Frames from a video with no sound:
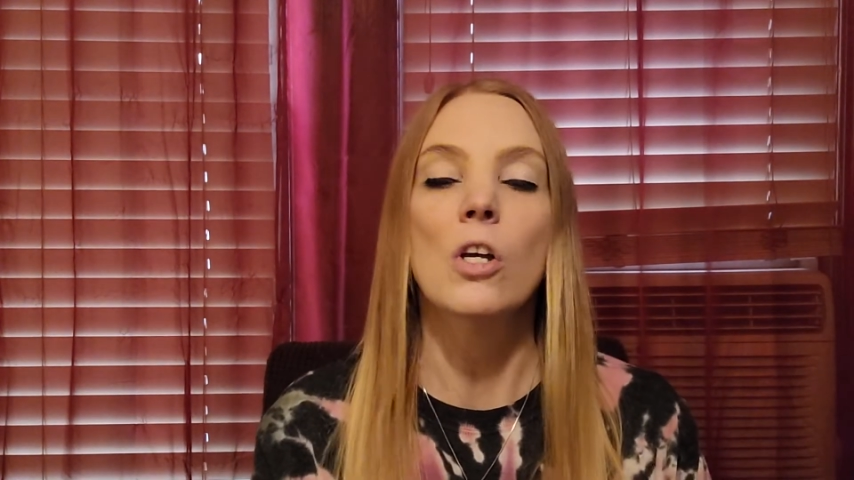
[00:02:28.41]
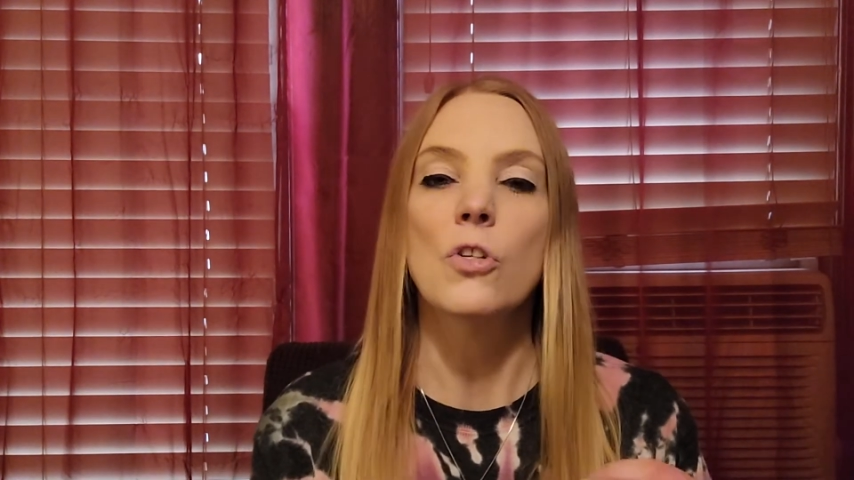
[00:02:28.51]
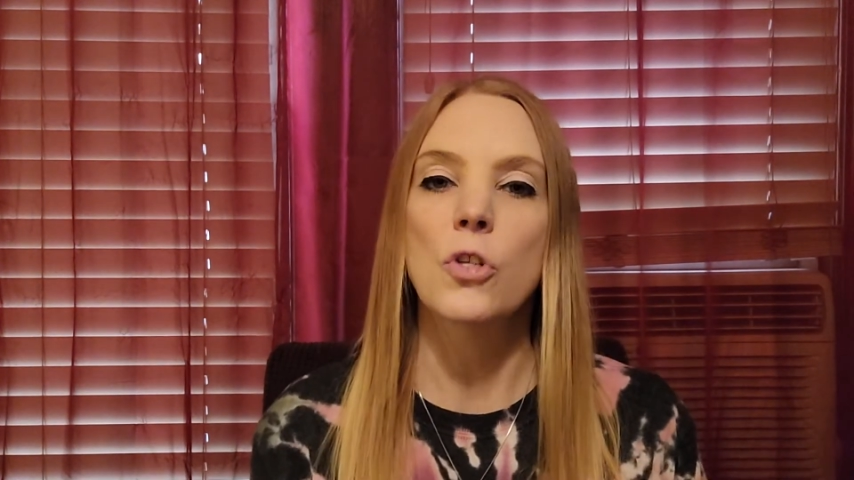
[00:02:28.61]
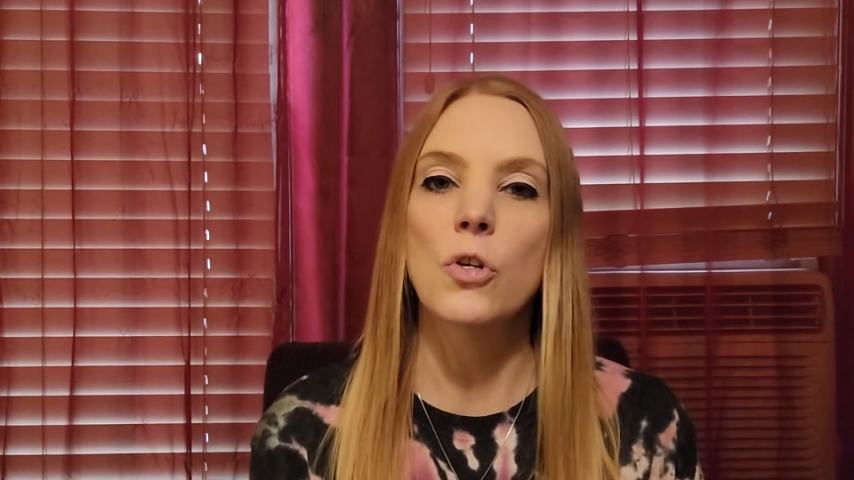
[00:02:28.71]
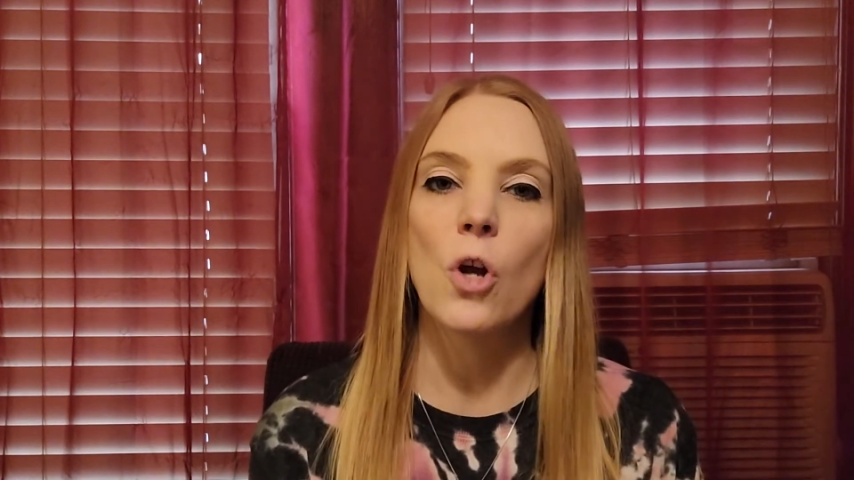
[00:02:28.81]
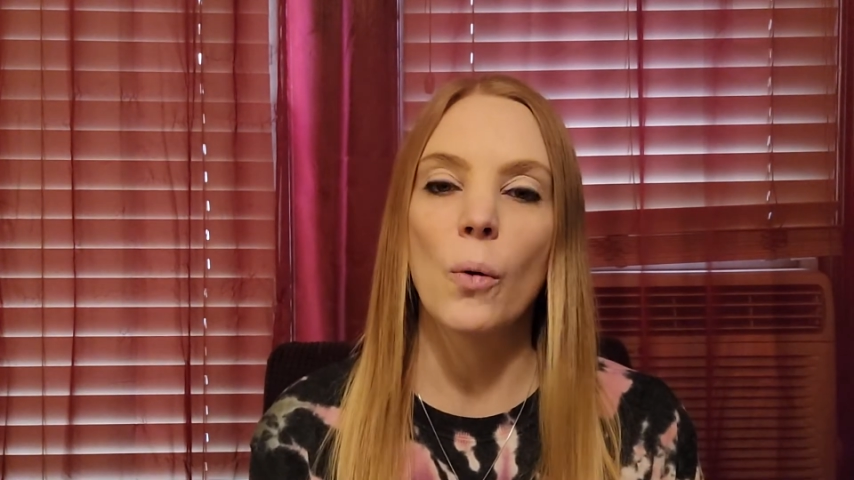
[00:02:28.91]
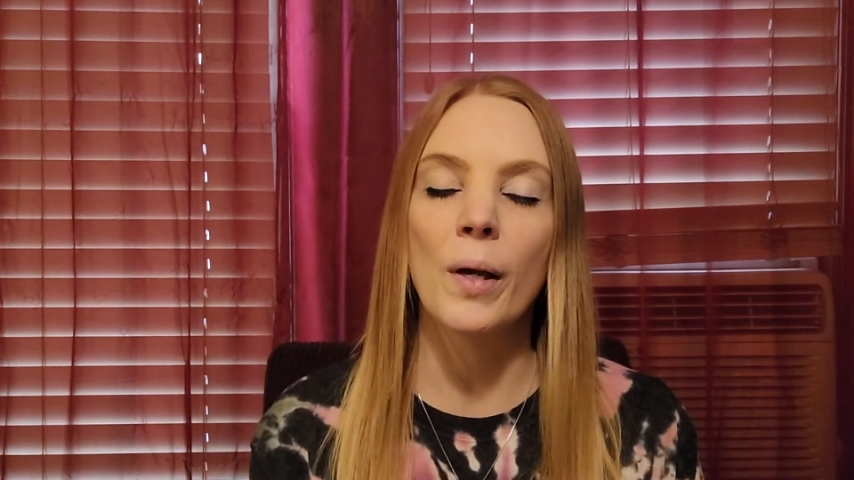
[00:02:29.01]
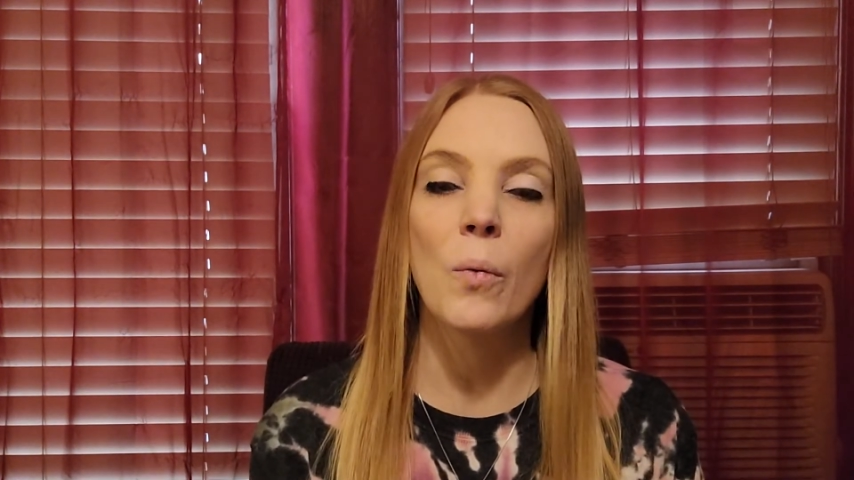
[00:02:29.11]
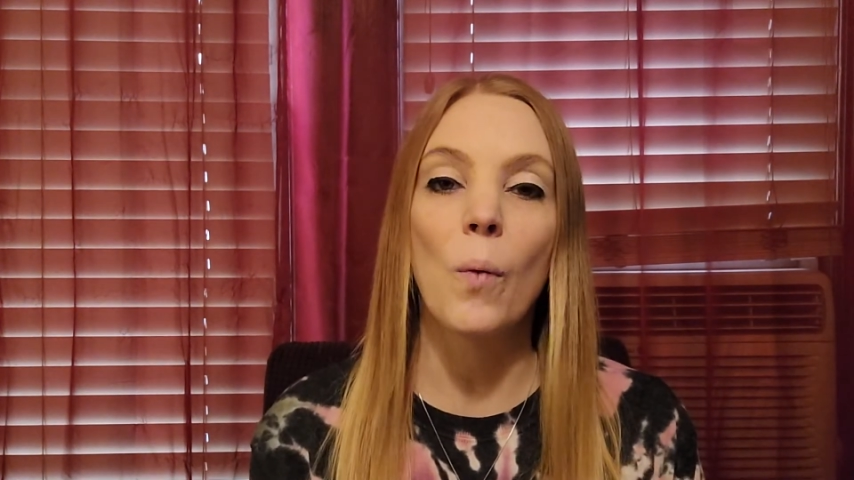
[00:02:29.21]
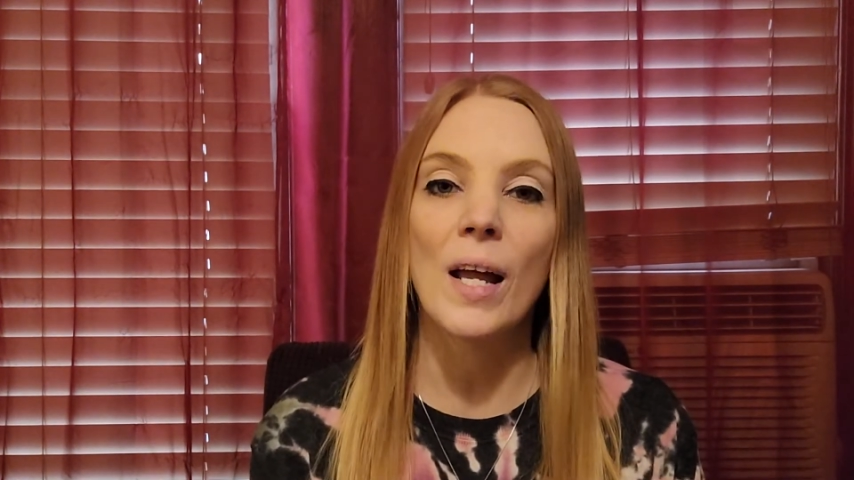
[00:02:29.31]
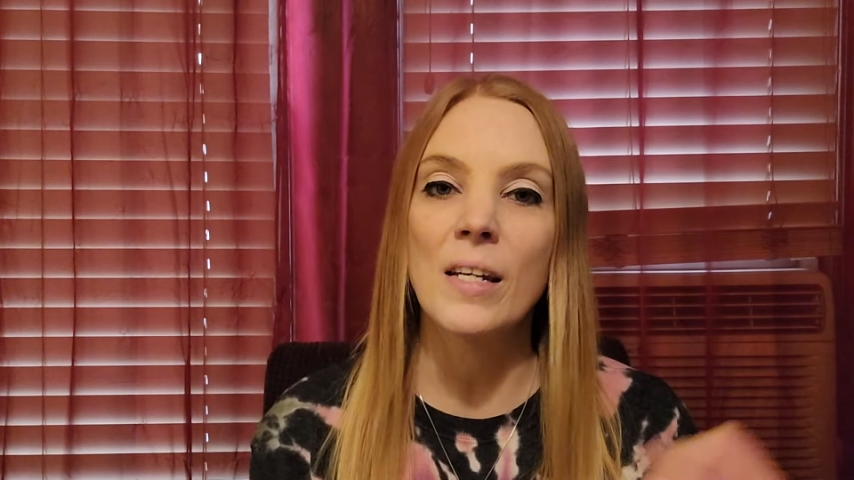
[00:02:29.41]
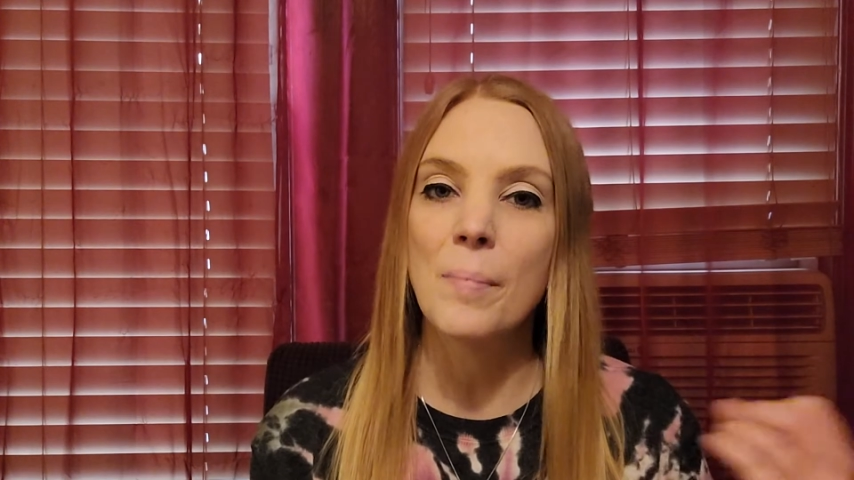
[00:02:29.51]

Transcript: So knowing when to